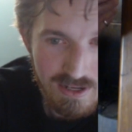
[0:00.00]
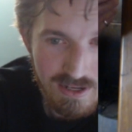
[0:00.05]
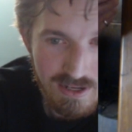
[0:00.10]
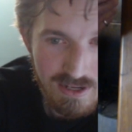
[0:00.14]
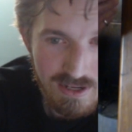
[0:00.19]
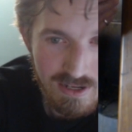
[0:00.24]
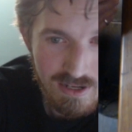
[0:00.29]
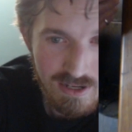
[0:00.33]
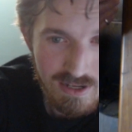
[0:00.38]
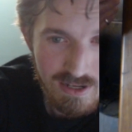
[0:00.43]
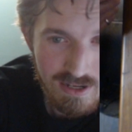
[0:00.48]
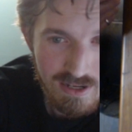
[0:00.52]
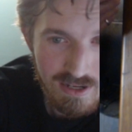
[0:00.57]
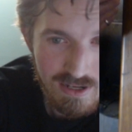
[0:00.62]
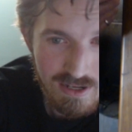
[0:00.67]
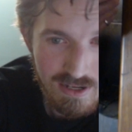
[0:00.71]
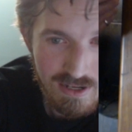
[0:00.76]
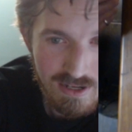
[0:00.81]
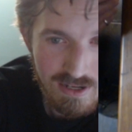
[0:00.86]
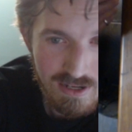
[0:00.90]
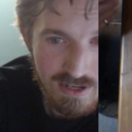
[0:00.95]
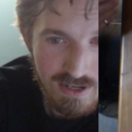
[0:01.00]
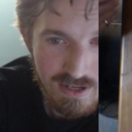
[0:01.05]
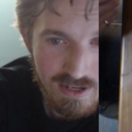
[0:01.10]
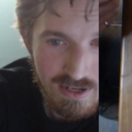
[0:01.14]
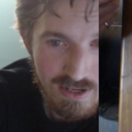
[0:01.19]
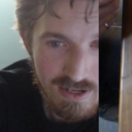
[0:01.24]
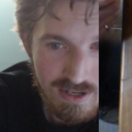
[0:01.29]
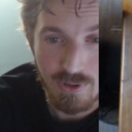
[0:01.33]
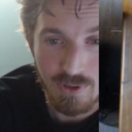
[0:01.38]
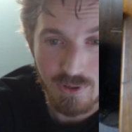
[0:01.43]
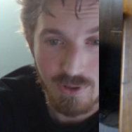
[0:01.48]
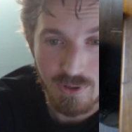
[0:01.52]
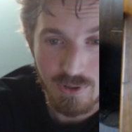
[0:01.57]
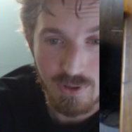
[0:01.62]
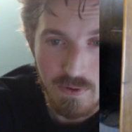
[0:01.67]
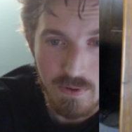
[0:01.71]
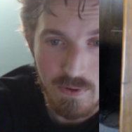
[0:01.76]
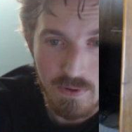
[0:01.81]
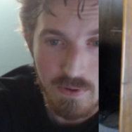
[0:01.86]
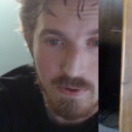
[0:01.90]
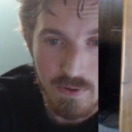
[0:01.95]
Hypothetically you
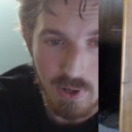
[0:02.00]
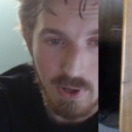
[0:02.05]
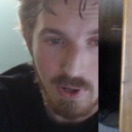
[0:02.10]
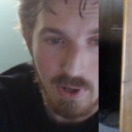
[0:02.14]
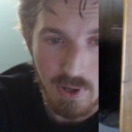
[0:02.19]
could, but